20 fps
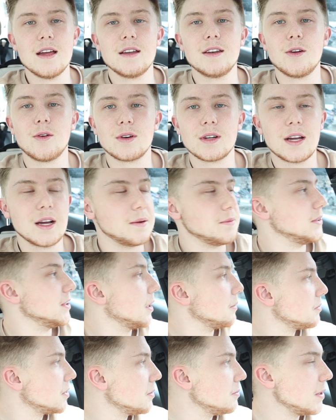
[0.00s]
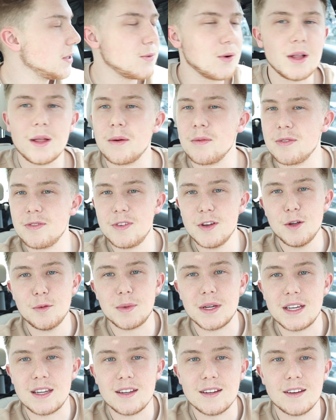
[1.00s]
no one comes up to me while I'm
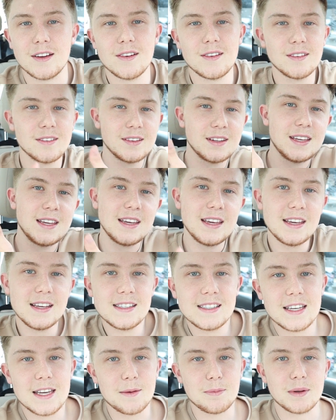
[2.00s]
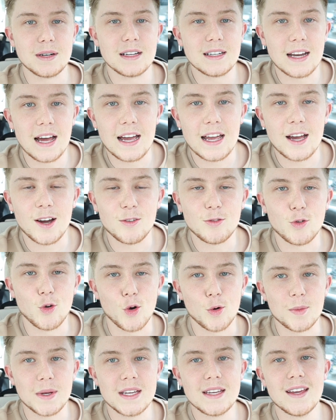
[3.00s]
filming, you know. He's keeping an eye out
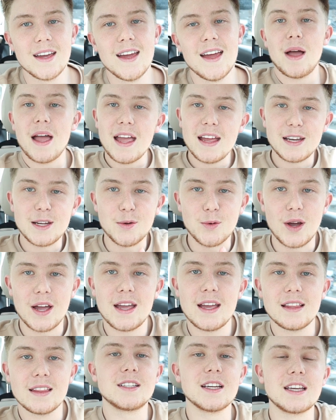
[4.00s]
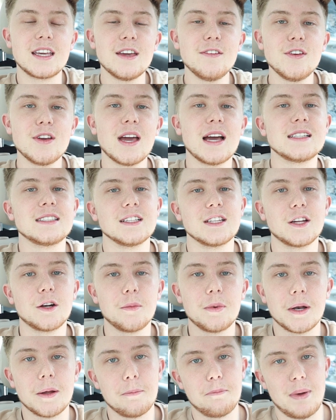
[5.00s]
for me. But anyway, to give you guys a
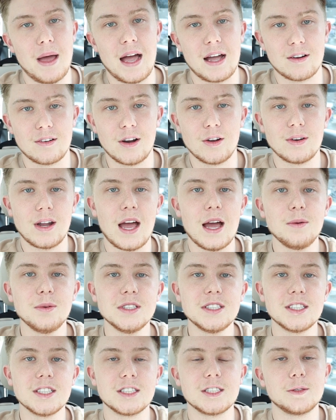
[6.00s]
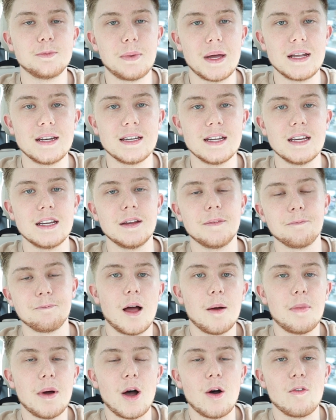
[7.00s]
little bit of background, I was suspended
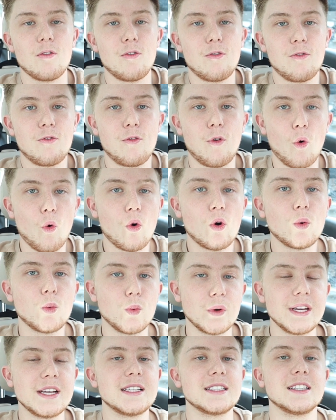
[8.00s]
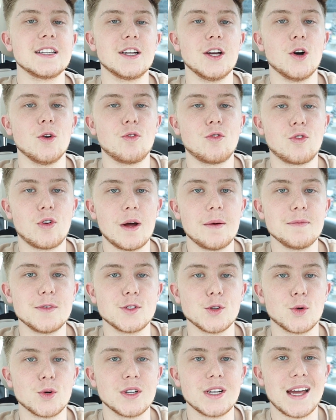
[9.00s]
about 4 weeks ago from
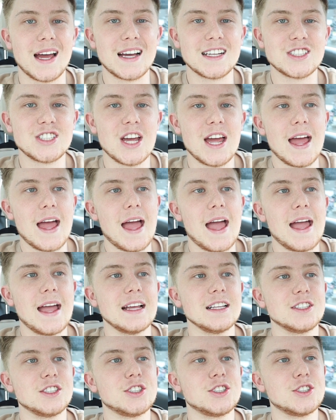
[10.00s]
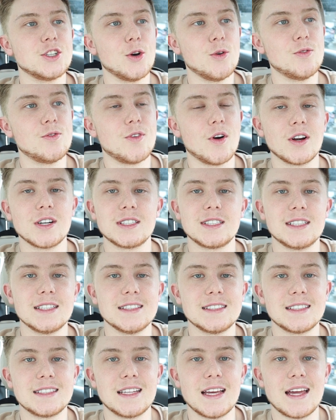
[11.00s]
DoorDash, and so far
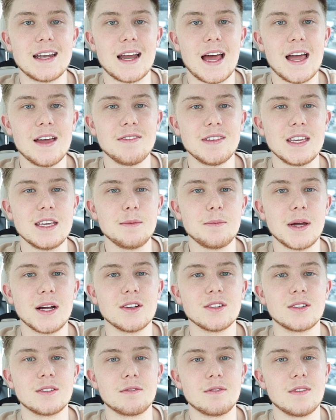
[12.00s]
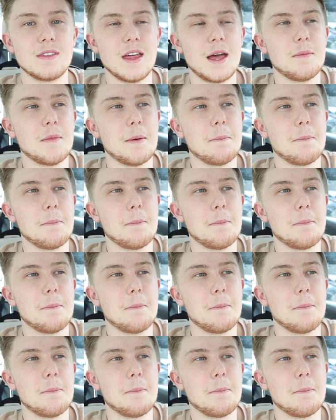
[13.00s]
since then, I've emailed them